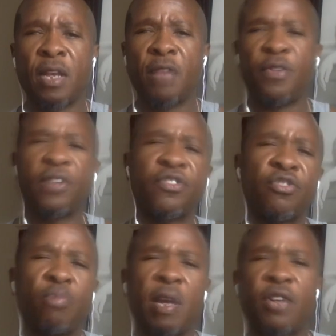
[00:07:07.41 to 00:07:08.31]
This is
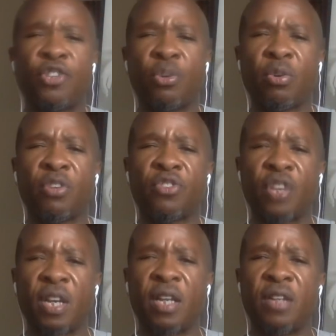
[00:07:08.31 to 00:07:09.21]
why Joker's
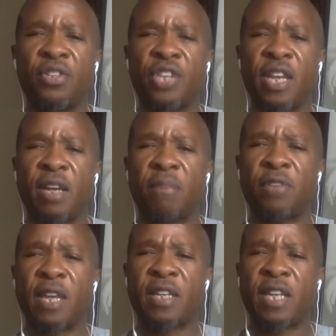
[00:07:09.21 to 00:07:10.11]
gun jams
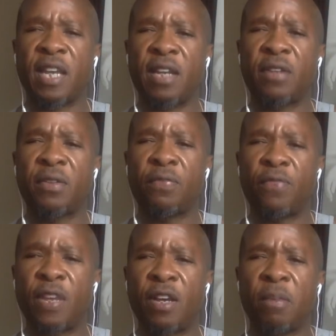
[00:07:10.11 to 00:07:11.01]
at the end of the
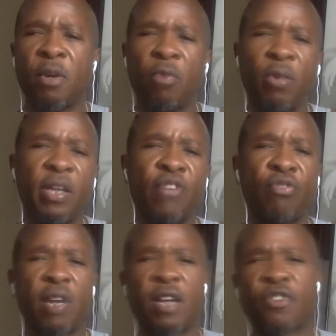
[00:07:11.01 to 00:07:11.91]
film when he
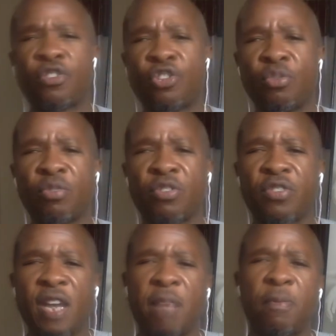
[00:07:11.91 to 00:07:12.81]
tries to shoot the
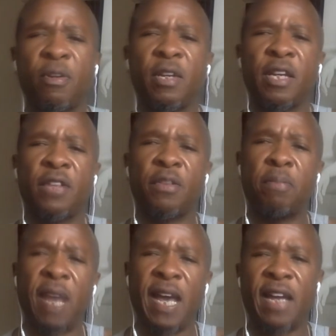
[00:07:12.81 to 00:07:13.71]
sniper in the
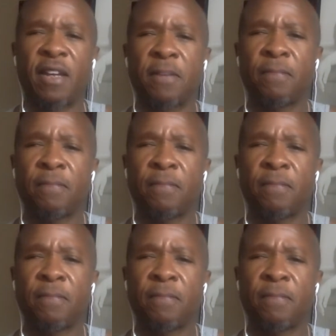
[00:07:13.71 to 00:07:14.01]
back.